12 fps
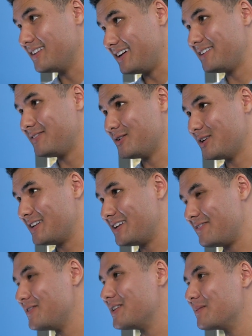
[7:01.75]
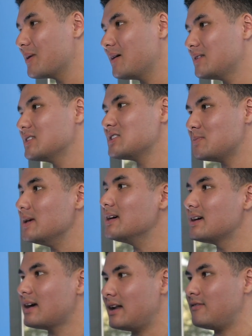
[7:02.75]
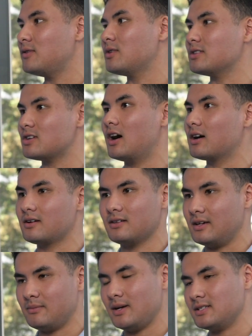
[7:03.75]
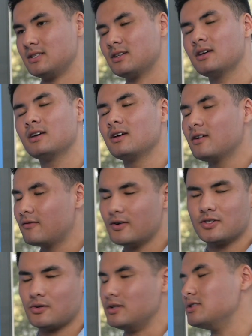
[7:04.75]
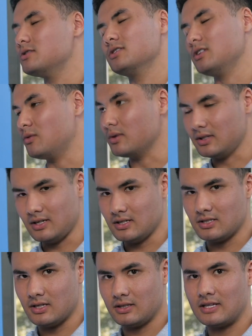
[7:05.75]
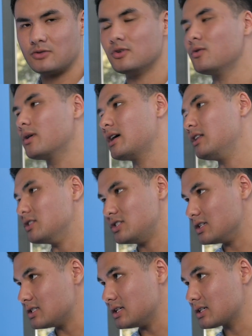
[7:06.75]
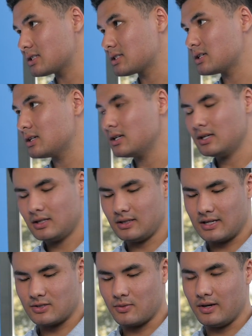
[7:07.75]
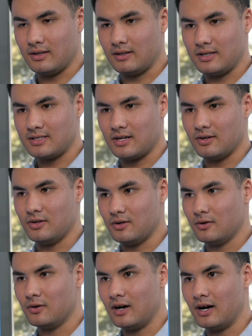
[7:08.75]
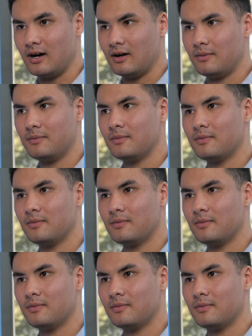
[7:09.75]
like if you can if you can probably speak and if you can talk like basic. First screen is usually really easy. That's when you work out logistics. That's when they tell you. Uh,